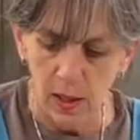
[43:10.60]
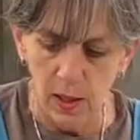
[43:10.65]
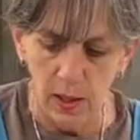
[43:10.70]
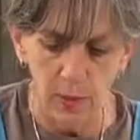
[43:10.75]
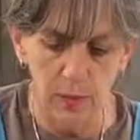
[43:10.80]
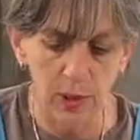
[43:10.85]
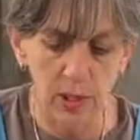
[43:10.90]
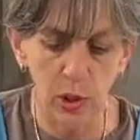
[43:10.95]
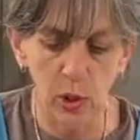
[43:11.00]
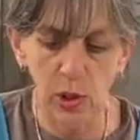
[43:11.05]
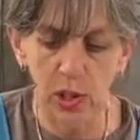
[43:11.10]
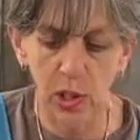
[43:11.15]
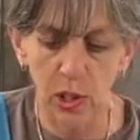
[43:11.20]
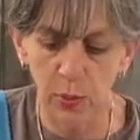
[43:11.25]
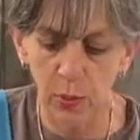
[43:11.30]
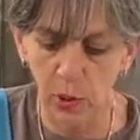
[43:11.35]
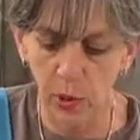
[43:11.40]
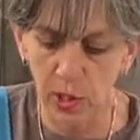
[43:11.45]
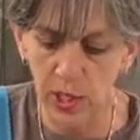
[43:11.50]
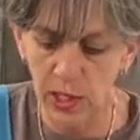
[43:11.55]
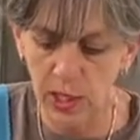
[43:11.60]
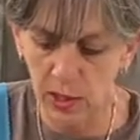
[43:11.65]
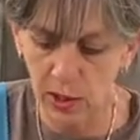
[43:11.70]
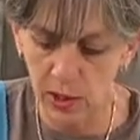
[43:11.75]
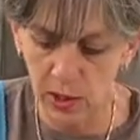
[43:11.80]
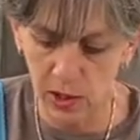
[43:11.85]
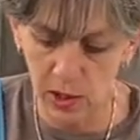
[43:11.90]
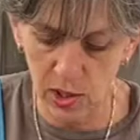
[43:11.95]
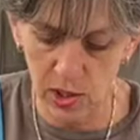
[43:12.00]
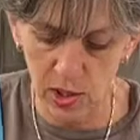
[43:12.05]
But look how pretty it
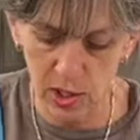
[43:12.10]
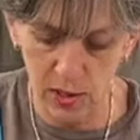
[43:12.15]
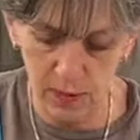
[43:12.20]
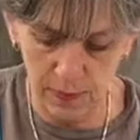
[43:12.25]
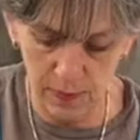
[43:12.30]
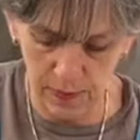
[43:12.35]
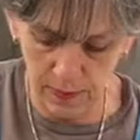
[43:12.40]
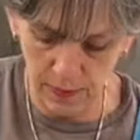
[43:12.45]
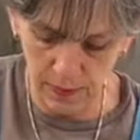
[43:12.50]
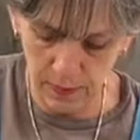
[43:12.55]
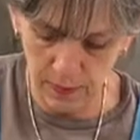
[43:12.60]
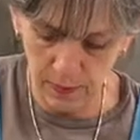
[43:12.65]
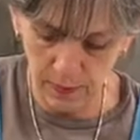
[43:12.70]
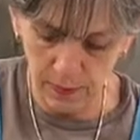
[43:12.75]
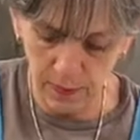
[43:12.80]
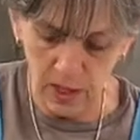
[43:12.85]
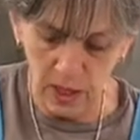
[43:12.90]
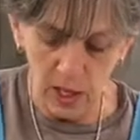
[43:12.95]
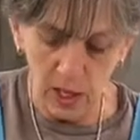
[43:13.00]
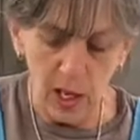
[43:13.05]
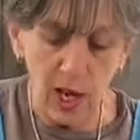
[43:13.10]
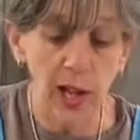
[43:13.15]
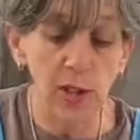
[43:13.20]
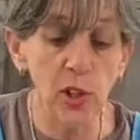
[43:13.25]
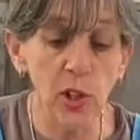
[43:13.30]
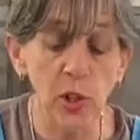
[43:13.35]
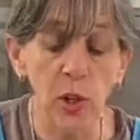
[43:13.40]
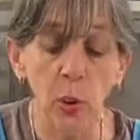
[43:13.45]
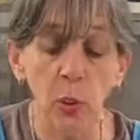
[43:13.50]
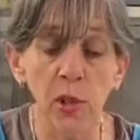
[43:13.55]
looks. And you
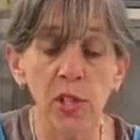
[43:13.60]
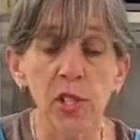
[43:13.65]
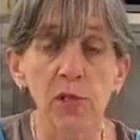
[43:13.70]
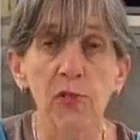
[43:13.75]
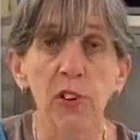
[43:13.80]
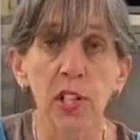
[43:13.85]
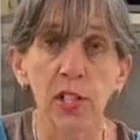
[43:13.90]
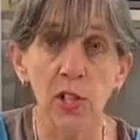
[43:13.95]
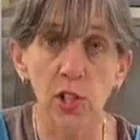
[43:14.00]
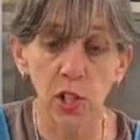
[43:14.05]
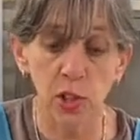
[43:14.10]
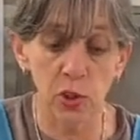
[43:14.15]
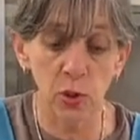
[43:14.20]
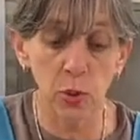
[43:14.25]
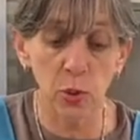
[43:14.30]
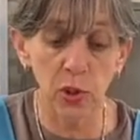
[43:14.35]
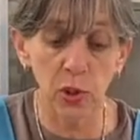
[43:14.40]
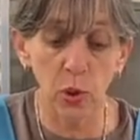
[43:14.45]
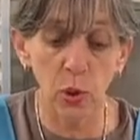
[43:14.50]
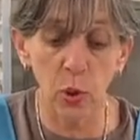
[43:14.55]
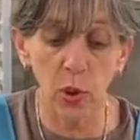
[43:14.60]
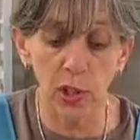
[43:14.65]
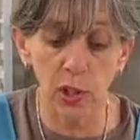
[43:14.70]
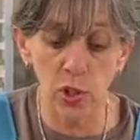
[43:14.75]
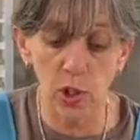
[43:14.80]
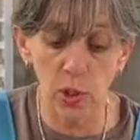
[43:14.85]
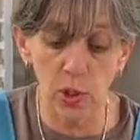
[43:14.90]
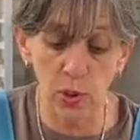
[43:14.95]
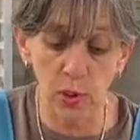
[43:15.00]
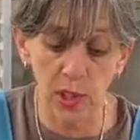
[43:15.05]
know what's fun to do with corn
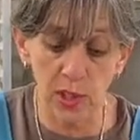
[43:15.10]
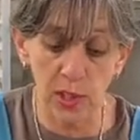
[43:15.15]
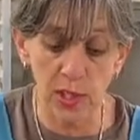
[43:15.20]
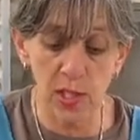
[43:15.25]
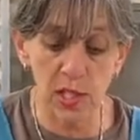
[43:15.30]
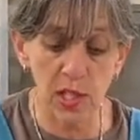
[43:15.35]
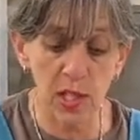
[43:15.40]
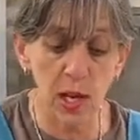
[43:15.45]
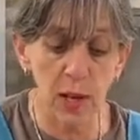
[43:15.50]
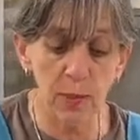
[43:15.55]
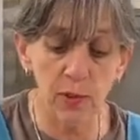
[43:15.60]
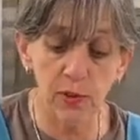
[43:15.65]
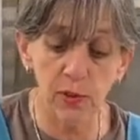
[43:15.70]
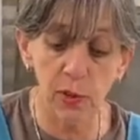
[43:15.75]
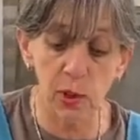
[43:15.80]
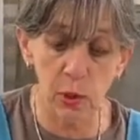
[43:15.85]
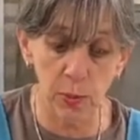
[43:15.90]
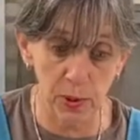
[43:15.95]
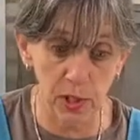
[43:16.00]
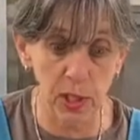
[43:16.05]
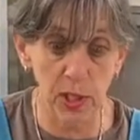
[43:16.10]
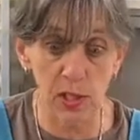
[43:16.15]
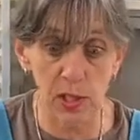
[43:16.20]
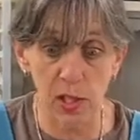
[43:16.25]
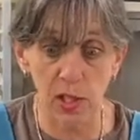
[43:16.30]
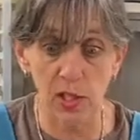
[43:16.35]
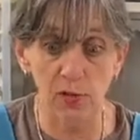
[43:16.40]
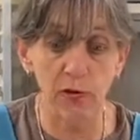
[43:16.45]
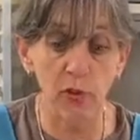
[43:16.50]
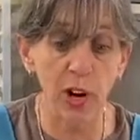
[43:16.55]
too at this time of year, because
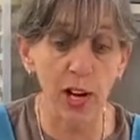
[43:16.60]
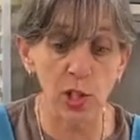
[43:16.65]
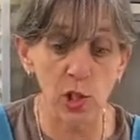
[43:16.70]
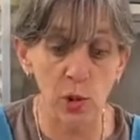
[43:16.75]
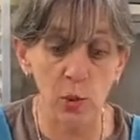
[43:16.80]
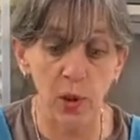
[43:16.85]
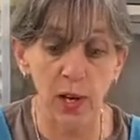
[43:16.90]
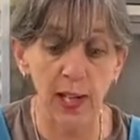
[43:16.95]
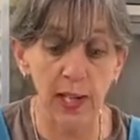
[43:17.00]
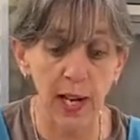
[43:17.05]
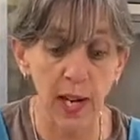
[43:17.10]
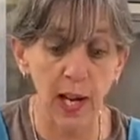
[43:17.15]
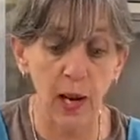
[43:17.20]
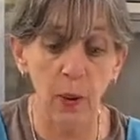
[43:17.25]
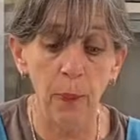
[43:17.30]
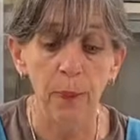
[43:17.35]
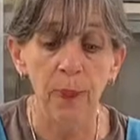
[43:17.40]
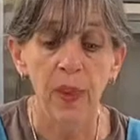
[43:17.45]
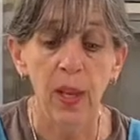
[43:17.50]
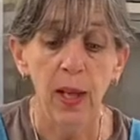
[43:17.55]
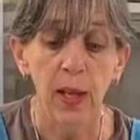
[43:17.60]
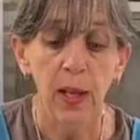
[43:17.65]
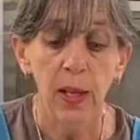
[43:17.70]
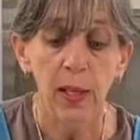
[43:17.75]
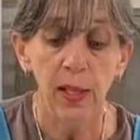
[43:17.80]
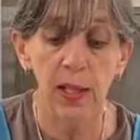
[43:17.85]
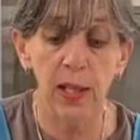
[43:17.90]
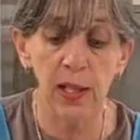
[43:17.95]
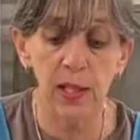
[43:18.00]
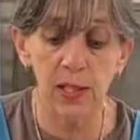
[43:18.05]
it's fresh right now,
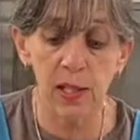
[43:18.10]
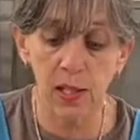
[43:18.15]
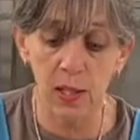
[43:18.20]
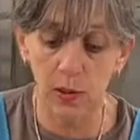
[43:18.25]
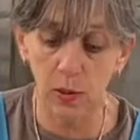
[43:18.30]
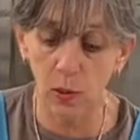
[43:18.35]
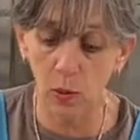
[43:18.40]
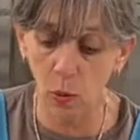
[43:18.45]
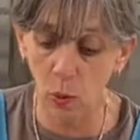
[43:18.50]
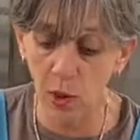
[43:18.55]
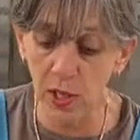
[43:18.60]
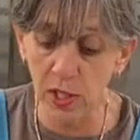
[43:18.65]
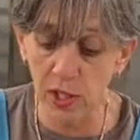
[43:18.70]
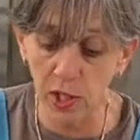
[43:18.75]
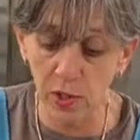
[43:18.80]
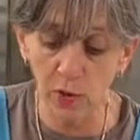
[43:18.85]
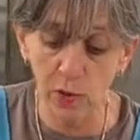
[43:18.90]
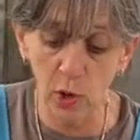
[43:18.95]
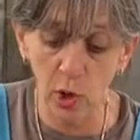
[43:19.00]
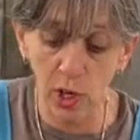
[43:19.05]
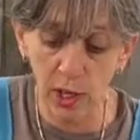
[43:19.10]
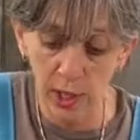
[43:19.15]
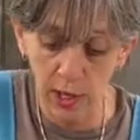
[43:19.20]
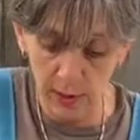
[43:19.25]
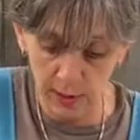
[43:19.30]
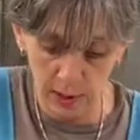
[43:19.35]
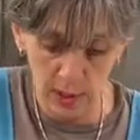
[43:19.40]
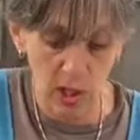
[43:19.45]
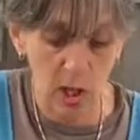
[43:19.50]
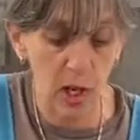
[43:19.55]
is once you've got it
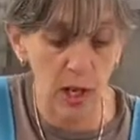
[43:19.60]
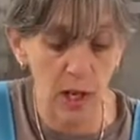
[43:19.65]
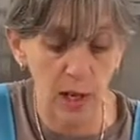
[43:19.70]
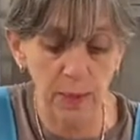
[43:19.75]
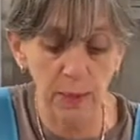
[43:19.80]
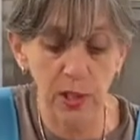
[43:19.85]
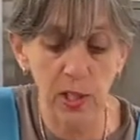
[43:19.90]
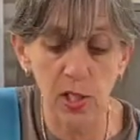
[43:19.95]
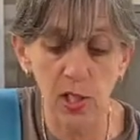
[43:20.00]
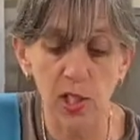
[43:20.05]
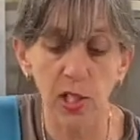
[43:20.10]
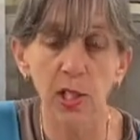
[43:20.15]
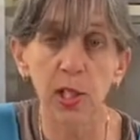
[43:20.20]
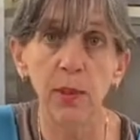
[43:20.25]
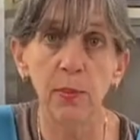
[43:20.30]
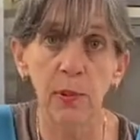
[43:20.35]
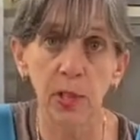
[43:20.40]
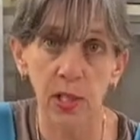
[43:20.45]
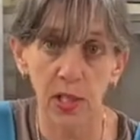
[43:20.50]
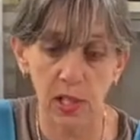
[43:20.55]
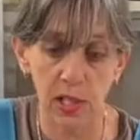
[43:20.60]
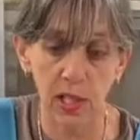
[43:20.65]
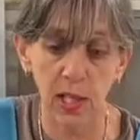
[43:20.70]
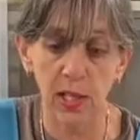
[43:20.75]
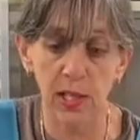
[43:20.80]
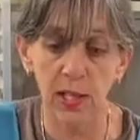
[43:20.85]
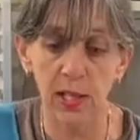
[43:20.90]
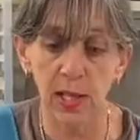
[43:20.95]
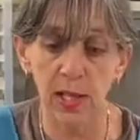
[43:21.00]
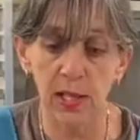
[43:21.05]
cut up into niblets
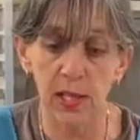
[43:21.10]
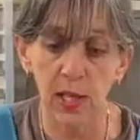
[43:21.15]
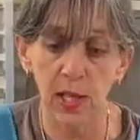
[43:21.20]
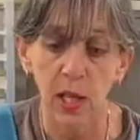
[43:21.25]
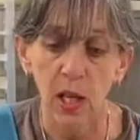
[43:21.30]
like this,